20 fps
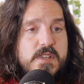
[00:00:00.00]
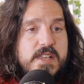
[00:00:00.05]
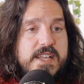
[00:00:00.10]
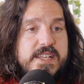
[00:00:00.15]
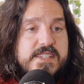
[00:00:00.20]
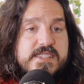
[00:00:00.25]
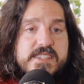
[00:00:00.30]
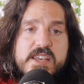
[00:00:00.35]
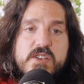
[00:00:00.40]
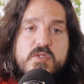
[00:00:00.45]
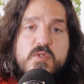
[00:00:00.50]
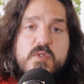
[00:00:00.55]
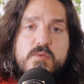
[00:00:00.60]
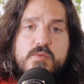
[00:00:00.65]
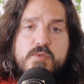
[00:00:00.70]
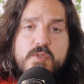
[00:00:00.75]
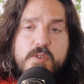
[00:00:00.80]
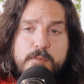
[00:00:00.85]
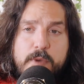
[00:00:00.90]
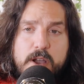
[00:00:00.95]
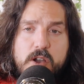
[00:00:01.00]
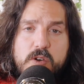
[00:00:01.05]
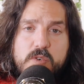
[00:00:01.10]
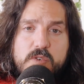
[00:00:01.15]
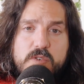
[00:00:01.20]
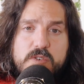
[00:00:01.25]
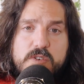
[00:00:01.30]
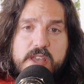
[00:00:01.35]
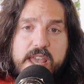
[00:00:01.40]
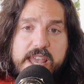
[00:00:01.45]
Is there a
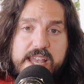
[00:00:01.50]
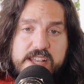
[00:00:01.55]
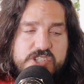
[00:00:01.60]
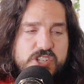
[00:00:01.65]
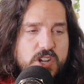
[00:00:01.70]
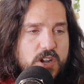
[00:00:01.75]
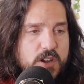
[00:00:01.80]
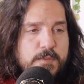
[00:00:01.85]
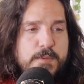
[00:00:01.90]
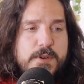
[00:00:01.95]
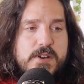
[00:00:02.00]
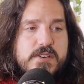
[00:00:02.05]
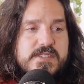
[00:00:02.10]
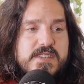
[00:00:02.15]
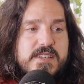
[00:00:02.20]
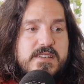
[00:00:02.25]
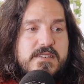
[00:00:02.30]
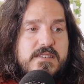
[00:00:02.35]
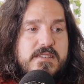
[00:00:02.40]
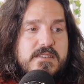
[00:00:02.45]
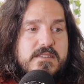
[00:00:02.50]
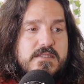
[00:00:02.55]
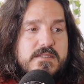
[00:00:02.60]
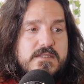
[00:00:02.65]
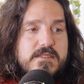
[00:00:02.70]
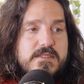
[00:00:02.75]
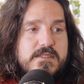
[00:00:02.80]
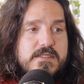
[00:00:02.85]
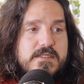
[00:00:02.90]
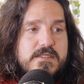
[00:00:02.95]
remote HR person
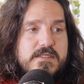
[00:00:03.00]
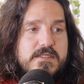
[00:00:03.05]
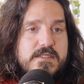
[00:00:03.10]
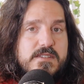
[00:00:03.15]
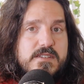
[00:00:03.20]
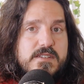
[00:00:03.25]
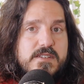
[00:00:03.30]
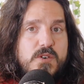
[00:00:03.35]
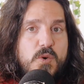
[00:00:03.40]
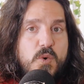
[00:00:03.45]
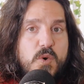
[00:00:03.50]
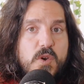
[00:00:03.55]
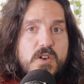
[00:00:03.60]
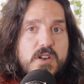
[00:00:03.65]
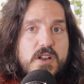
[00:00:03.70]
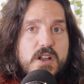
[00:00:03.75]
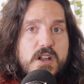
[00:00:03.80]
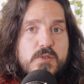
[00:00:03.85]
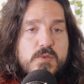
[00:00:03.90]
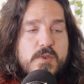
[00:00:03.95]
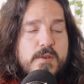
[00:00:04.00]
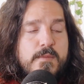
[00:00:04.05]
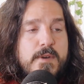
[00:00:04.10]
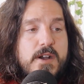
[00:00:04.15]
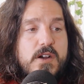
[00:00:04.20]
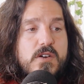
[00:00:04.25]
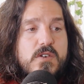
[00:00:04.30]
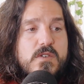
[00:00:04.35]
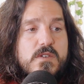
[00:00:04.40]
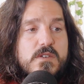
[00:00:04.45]
or a
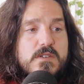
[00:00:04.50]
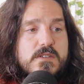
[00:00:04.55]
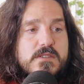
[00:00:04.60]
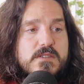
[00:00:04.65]
remote